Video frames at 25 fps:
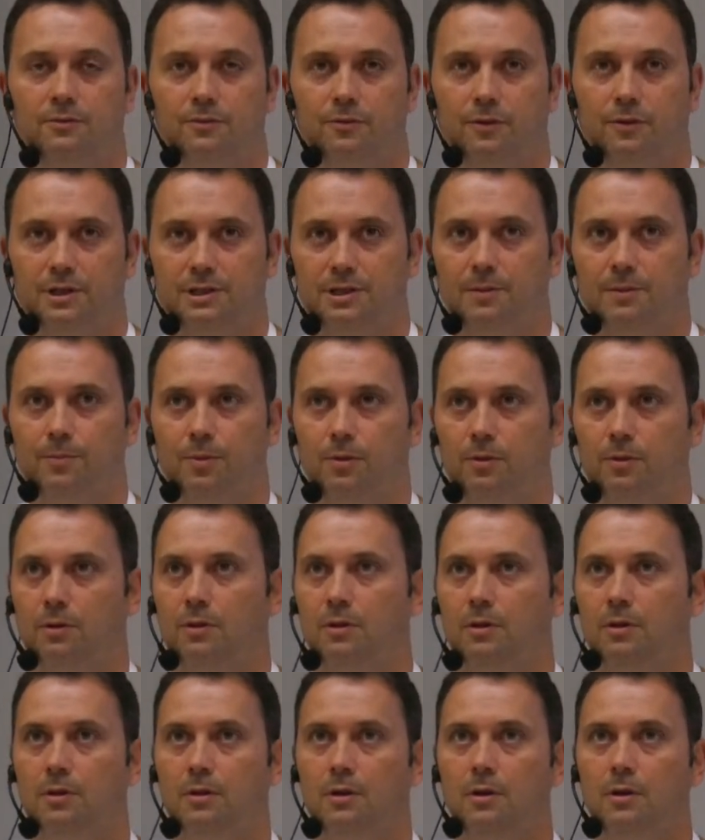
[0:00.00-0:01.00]
For example,
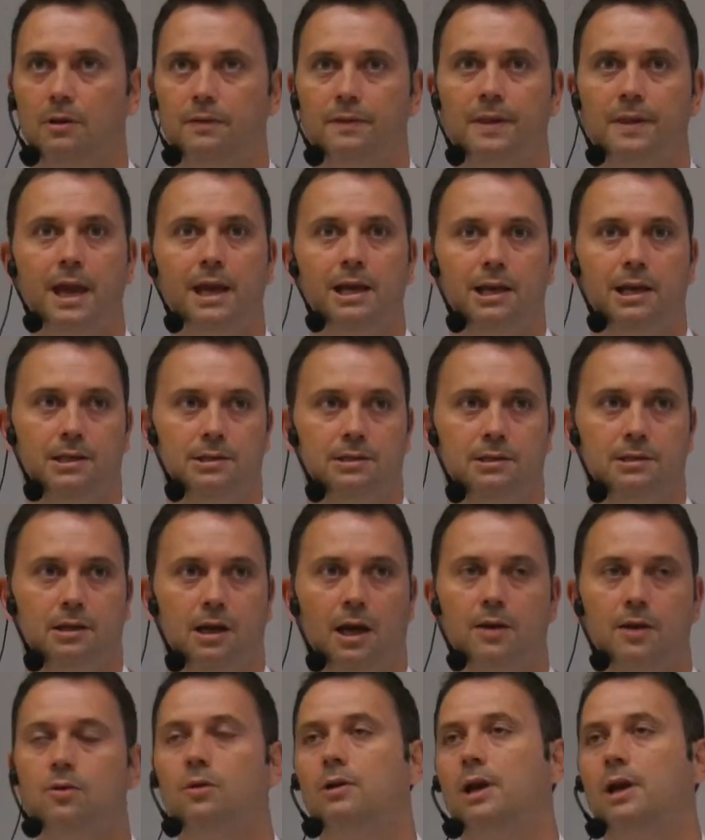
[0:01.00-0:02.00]
dailies.
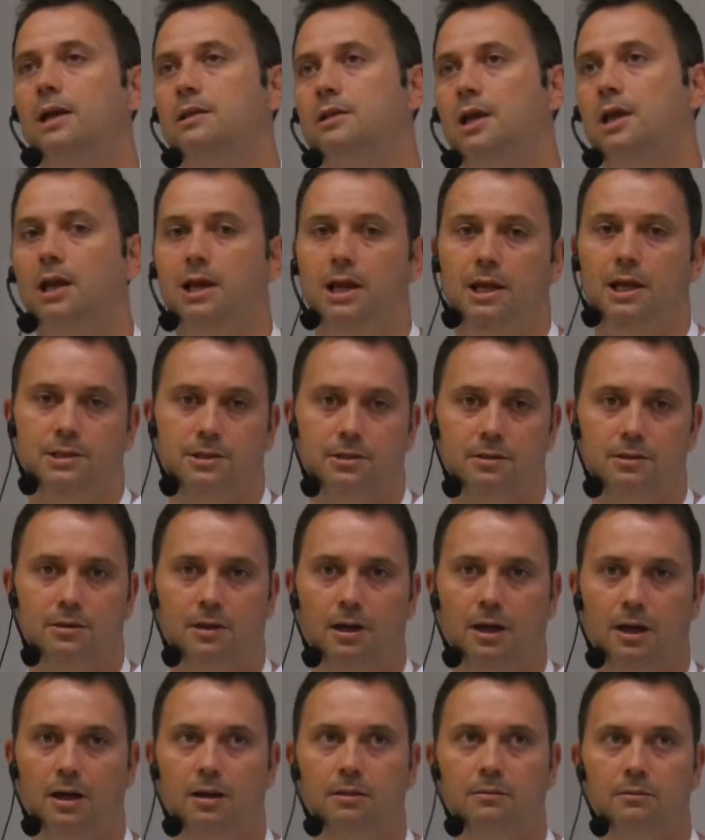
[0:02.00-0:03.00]
I don't like dailies.
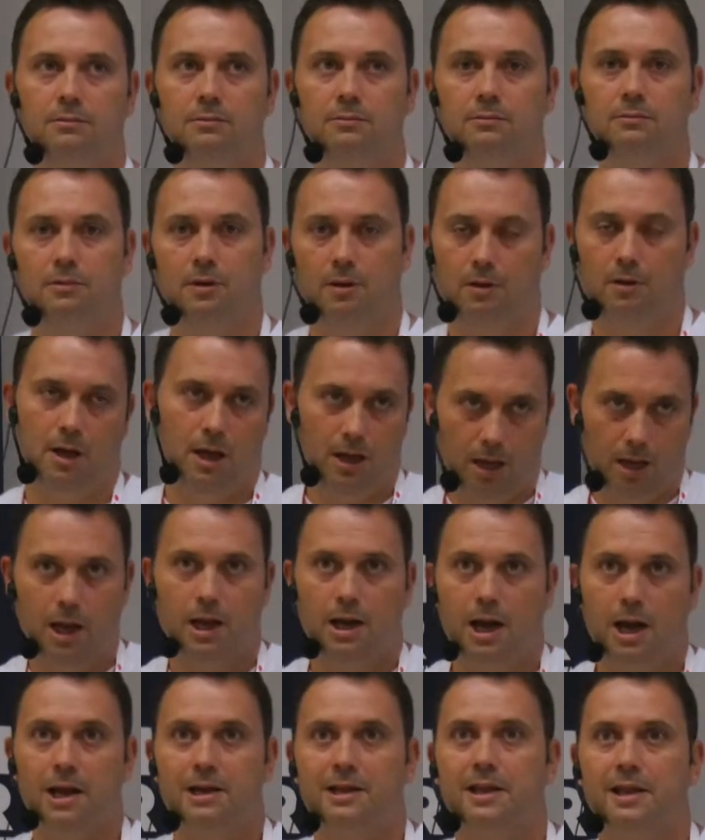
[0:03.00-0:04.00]
I
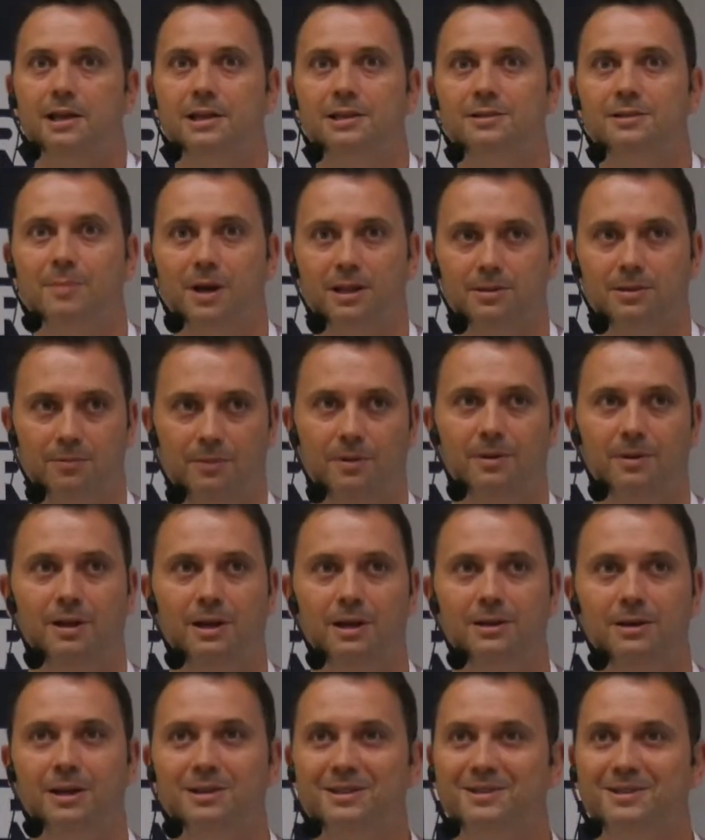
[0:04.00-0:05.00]
like dailies, but
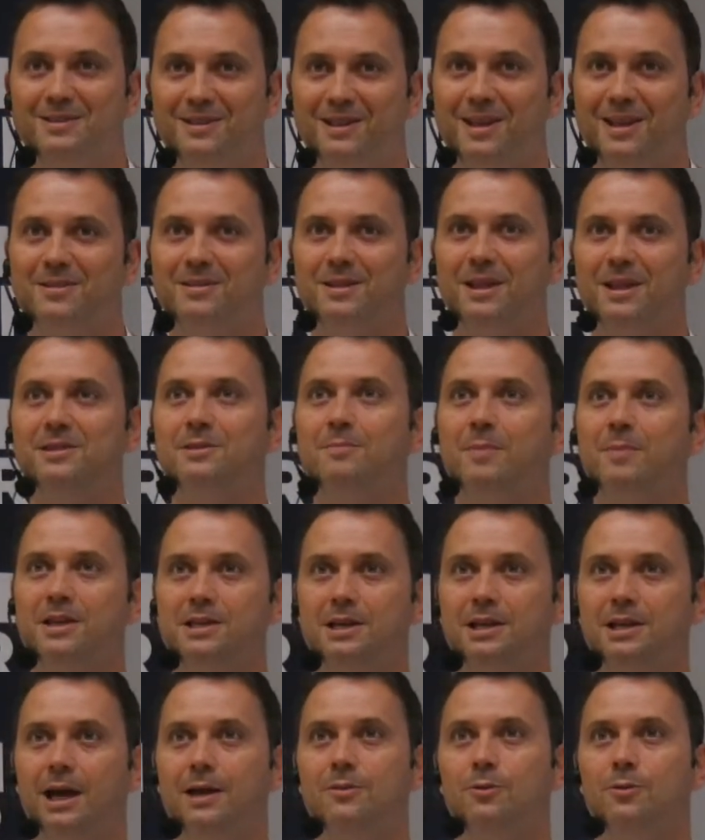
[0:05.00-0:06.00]
let's
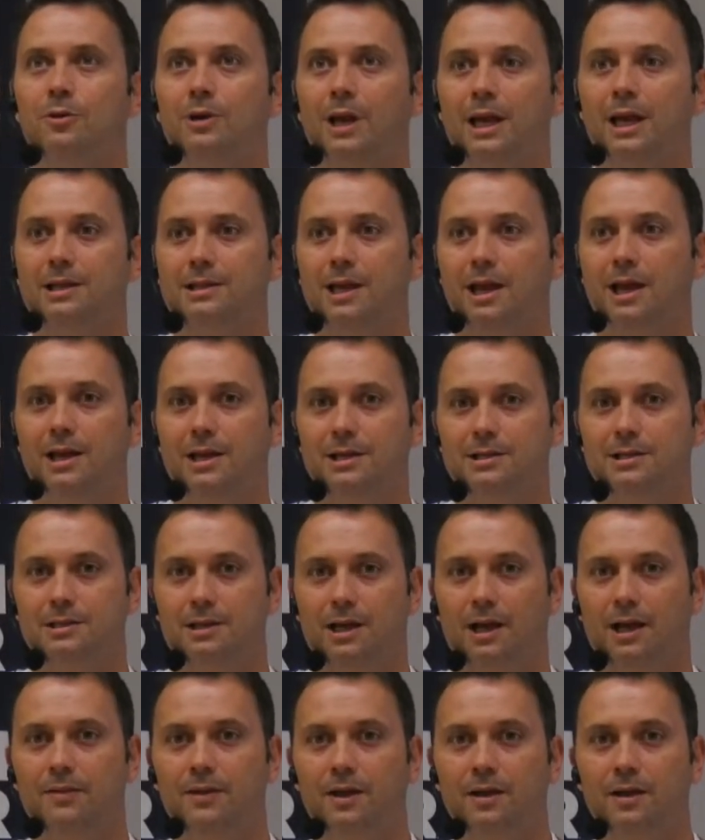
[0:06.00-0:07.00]
imagine I don't like dailies.
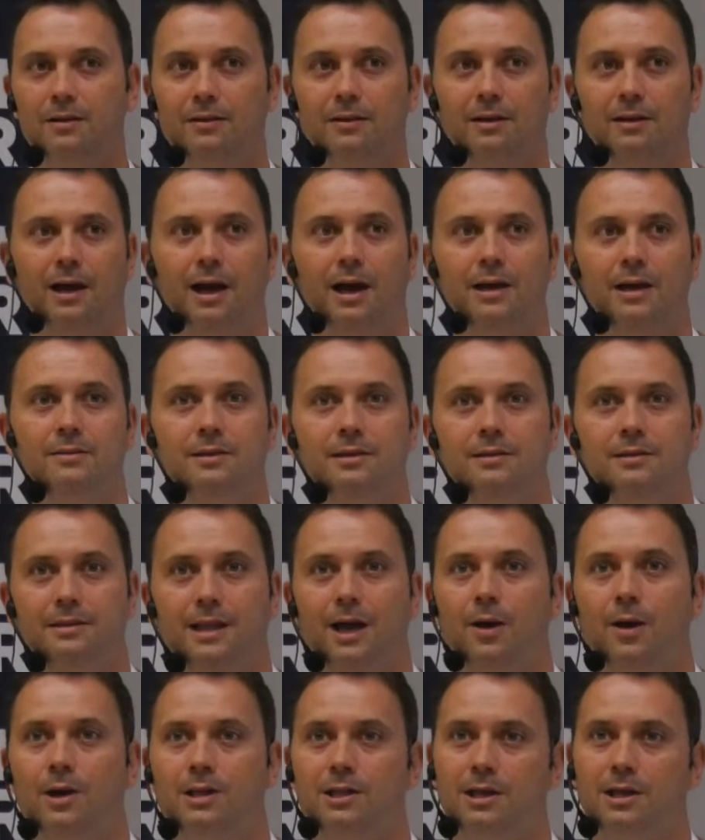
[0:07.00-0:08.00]
And then
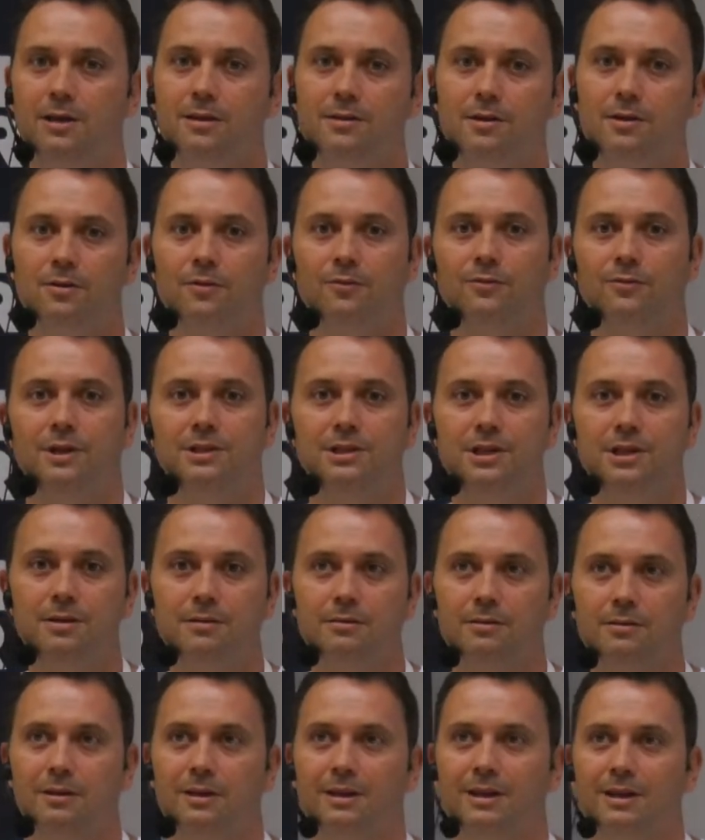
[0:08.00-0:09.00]
I'm the leader of the
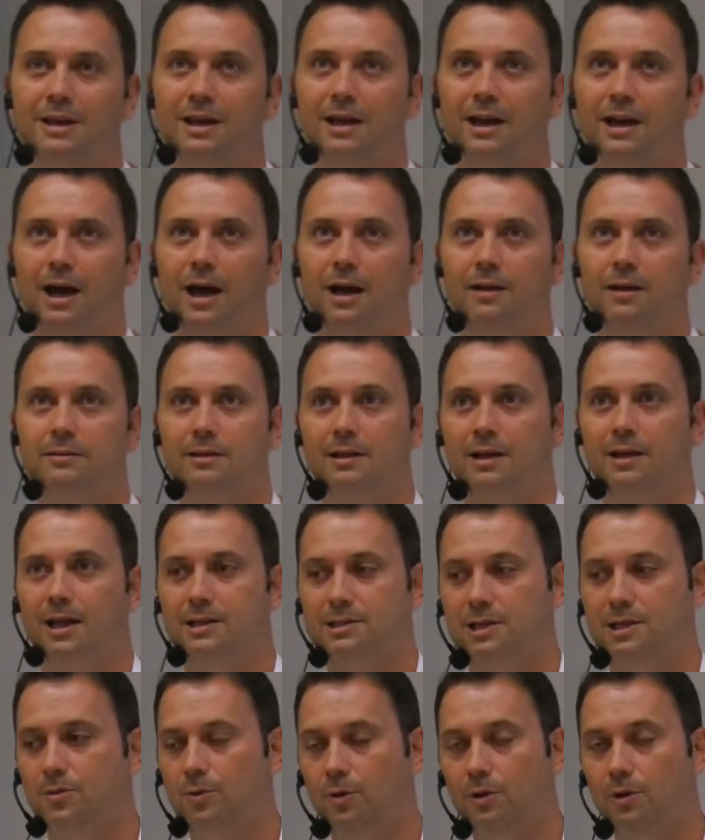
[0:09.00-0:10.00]
team, and
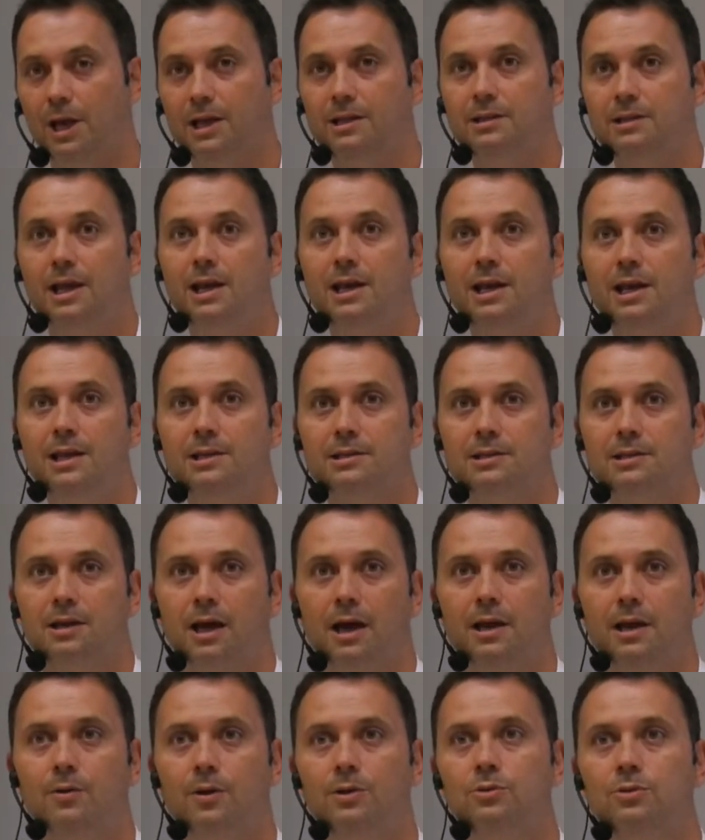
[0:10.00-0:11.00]
as I don't like dailies,
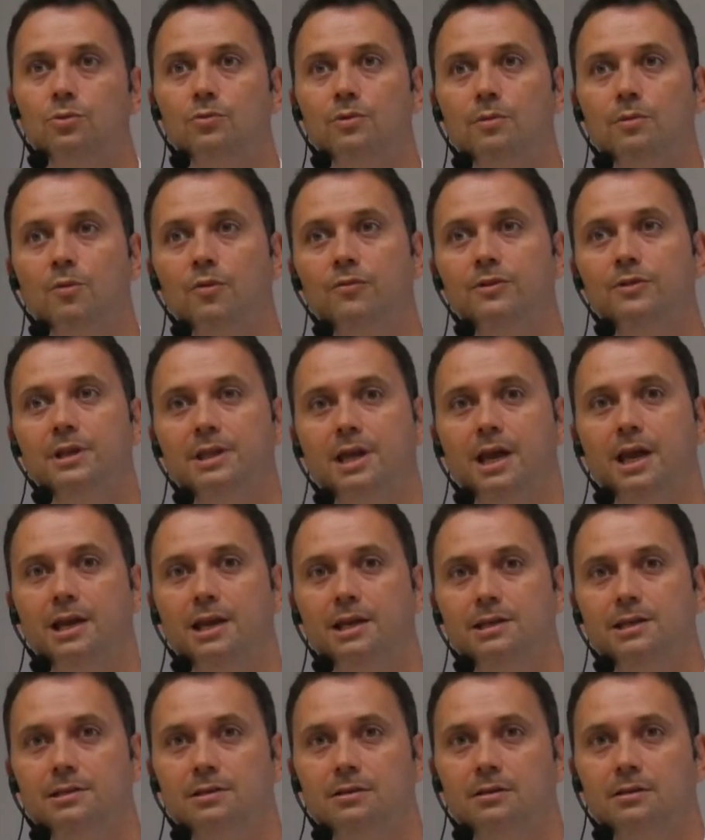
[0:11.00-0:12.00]
I'm going to remove the
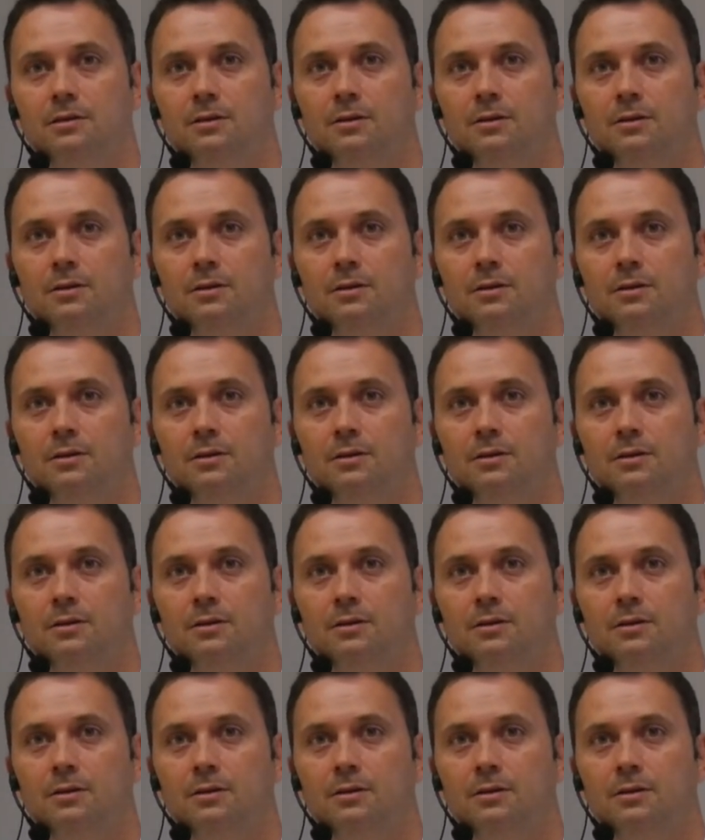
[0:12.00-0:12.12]
dailies.